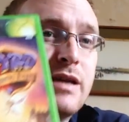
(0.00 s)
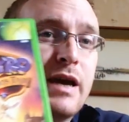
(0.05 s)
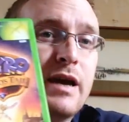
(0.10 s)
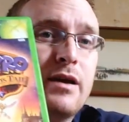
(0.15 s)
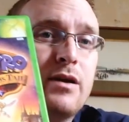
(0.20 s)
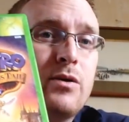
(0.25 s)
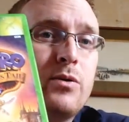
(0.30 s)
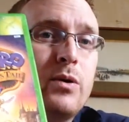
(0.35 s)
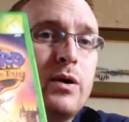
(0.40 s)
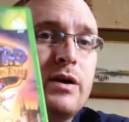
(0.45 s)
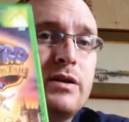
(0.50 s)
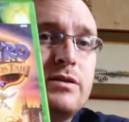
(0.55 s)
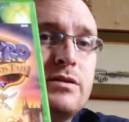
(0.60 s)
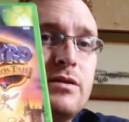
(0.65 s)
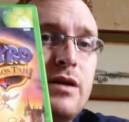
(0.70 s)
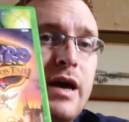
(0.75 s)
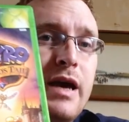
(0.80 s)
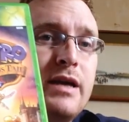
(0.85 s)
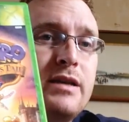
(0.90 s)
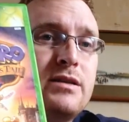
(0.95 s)
10 quid,
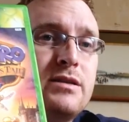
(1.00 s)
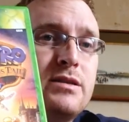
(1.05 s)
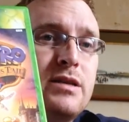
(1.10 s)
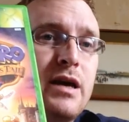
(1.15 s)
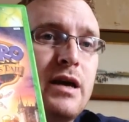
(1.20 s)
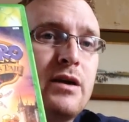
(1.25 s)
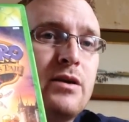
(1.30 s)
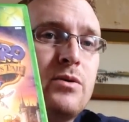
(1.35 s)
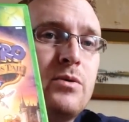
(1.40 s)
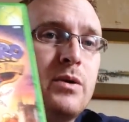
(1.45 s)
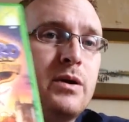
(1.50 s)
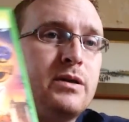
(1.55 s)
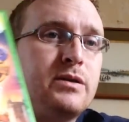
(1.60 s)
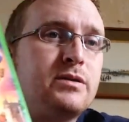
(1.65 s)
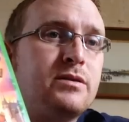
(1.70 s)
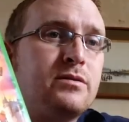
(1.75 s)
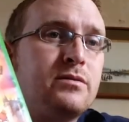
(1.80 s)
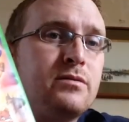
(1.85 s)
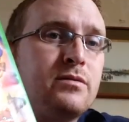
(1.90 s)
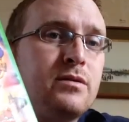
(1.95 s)
8 to 10 quid.
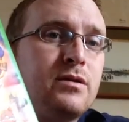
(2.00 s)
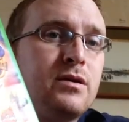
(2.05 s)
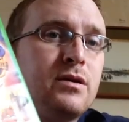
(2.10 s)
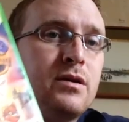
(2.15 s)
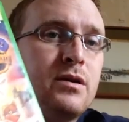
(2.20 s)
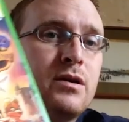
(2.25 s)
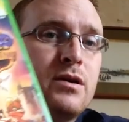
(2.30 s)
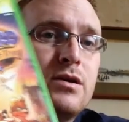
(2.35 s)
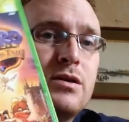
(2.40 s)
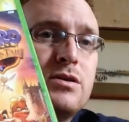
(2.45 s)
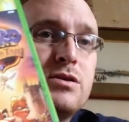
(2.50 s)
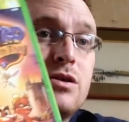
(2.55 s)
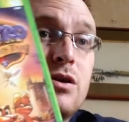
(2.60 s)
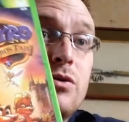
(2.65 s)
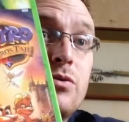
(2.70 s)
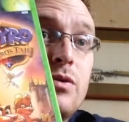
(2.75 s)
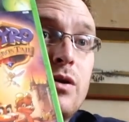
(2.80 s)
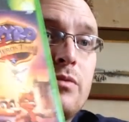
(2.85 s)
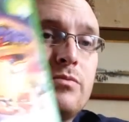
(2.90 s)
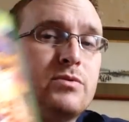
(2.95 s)

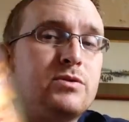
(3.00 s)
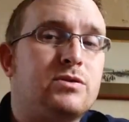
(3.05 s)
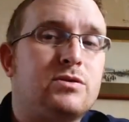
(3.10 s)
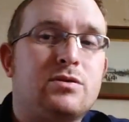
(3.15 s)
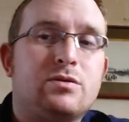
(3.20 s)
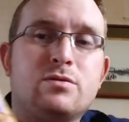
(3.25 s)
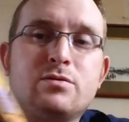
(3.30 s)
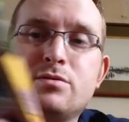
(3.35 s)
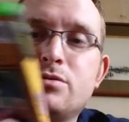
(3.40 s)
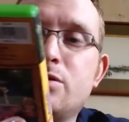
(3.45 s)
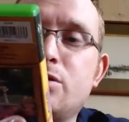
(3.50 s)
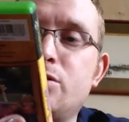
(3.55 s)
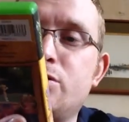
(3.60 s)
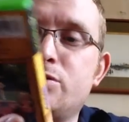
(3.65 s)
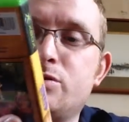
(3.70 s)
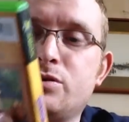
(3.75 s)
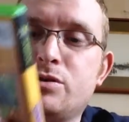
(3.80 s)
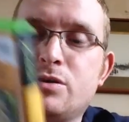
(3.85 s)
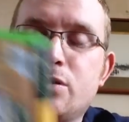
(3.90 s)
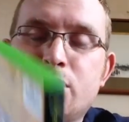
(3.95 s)
So that was
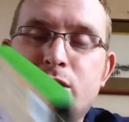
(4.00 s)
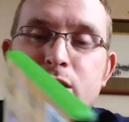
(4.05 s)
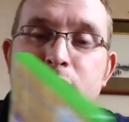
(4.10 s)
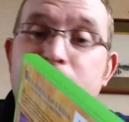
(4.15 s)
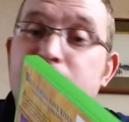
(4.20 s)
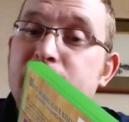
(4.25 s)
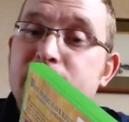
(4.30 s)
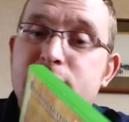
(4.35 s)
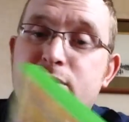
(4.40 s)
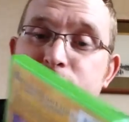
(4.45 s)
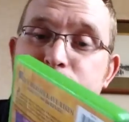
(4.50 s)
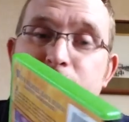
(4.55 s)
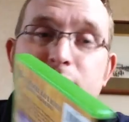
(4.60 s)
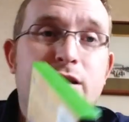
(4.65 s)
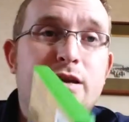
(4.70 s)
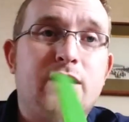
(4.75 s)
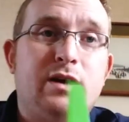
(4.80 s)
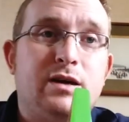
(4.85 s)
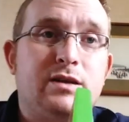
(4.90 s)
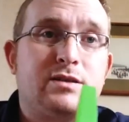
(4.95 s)
good. And it's in
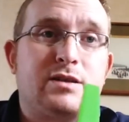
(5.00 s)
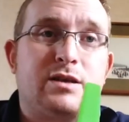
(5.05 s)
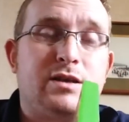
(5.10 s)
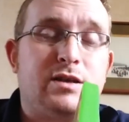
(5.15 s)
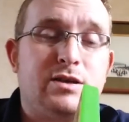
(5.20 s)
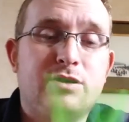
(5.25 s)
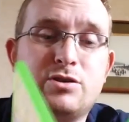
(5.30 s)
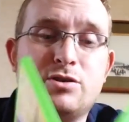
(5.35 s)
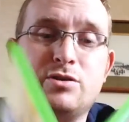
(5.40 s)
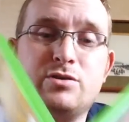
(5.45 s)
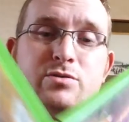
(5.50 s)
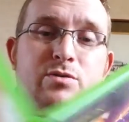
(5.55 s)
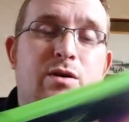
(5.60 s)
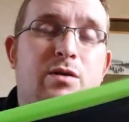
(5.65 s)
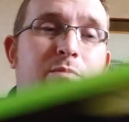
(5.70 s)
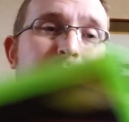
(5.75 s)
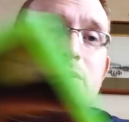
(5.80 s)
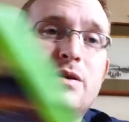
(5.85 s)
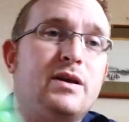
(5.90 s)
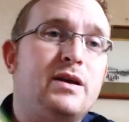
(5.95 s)
really nice condition as
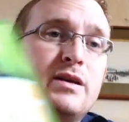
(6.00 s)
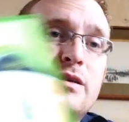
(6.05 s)
well, but it